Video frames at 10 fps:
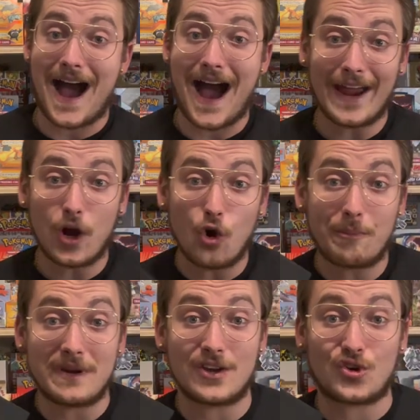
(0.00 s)
I
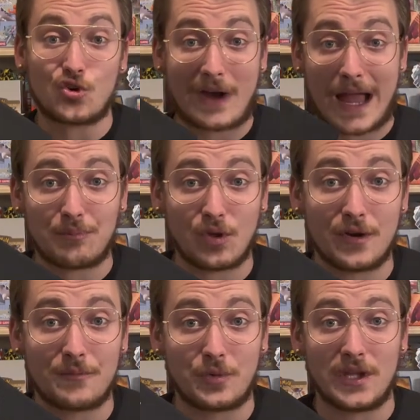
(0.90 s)
opened a crap load
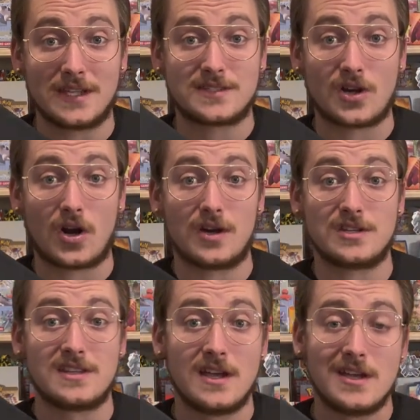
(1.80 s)
of Brilliant
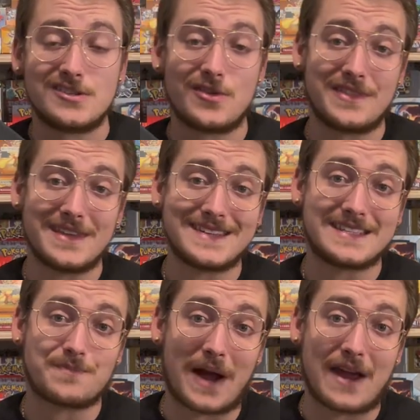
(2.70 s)
Stars, so this is
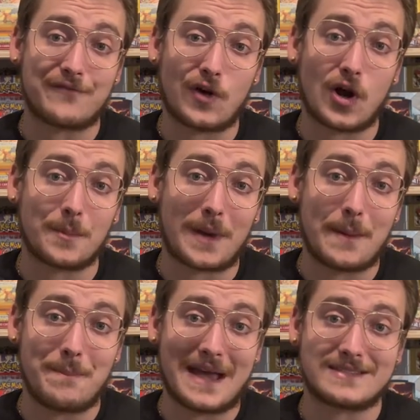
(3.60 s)
by far my
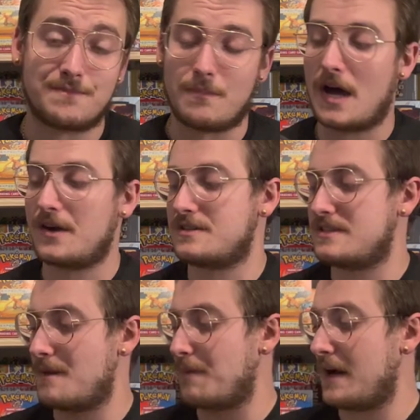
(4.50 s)
best modern
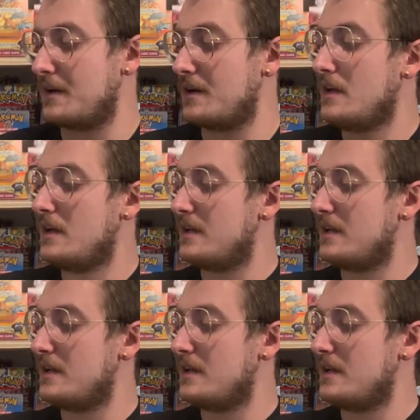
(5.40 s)
set binder.